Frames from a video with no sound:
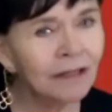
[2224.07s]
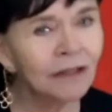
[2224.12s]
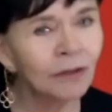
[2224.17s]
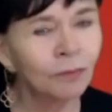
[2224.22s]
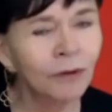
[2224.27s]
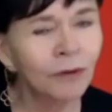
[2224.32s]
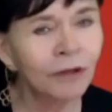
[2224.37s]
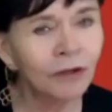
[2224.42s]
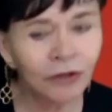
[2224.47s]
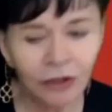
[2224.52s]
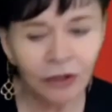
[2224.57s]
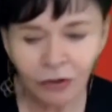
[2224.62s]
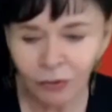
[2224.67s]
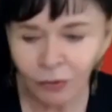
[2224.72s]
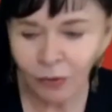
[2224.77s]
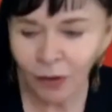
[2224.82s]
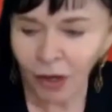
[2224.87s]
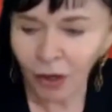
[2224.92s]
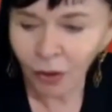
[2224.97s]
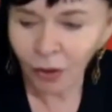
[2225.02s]
the real
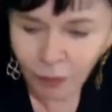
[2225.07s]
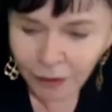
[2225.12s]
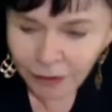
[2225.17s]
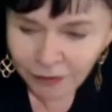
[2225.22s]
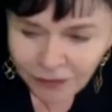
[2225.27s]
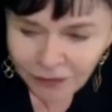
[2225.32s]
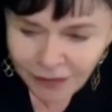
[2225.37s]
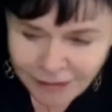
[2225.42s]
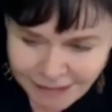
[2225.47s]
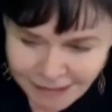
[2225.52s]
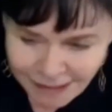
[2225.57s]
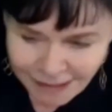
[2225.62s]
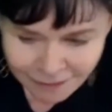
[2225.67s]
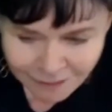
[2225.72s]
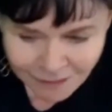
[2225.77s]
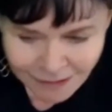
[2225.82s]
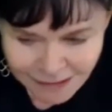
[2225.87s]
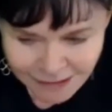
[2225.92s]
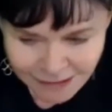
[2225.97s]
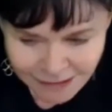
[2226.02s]
you. What did they say
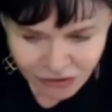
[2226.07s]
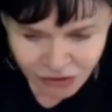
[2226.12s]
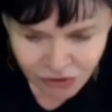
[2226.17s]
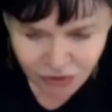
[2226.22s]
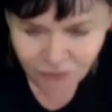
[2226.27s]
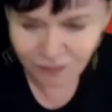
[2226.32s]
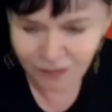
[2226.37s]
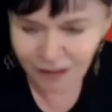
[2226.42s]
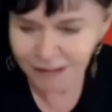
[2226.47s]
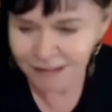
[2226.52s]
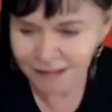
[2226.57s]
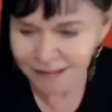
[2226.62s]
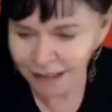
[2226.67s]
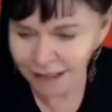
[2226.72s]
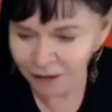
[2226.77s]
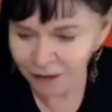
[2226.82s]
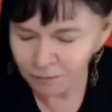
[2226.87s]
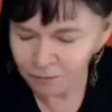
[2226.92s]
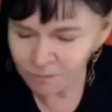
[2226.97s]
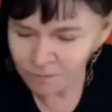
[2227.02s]
in this session? They
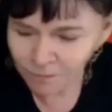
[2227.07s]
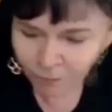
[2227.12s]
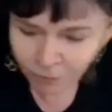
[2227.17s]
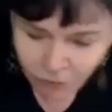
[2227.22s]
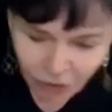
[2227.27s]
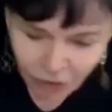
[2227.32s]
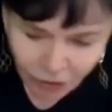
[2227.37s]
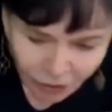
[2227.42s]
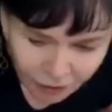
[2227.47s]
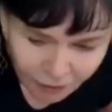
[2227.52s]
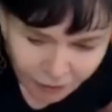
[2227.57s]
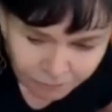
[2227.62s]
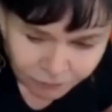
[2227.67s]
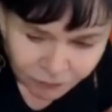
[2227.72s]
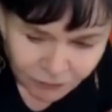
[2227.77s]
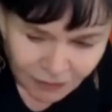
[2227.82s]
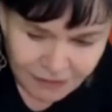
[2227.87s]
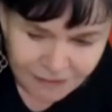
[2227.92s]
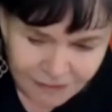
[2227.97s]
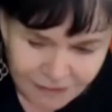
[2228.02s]
said,
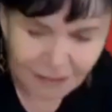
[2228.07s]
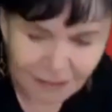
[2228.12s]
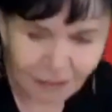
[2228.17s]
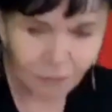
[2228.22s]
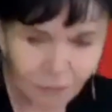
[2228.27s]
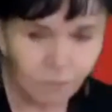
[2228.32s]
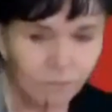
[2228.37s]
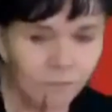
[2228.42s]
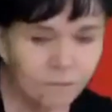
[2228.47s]
they said,